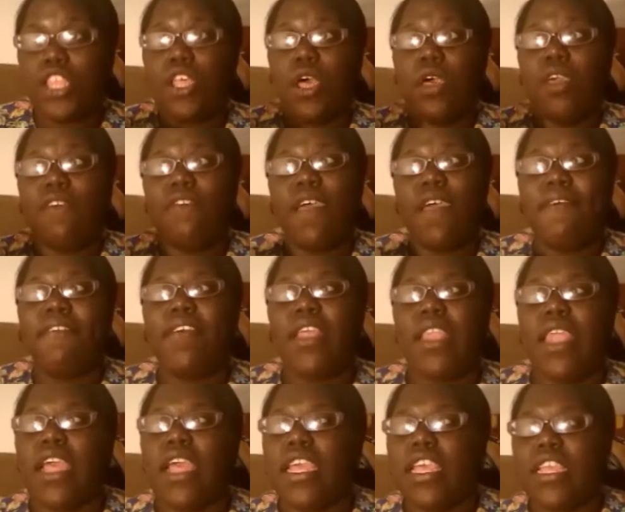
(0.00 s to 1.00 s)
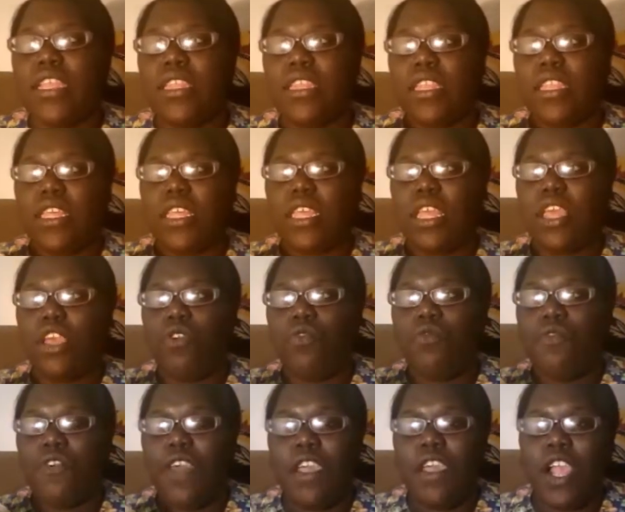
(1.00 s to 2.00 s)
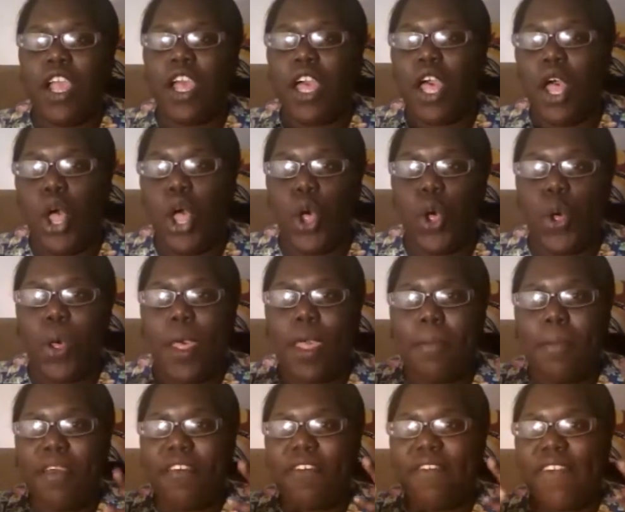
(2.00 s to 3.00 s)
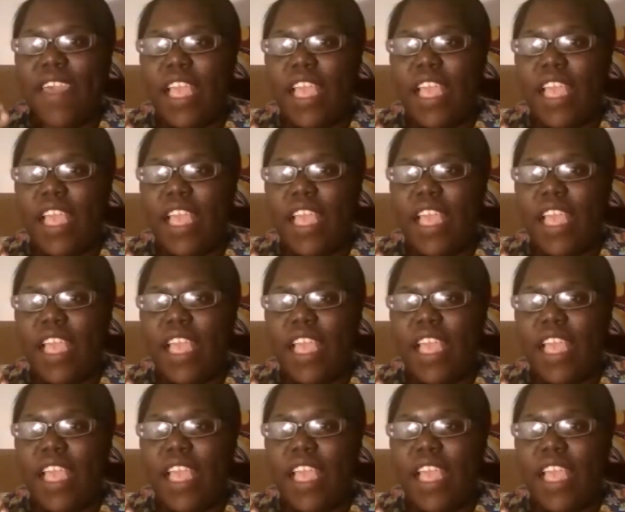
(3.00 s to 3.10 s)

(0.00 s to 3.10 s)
So if I feel like it's very cold and my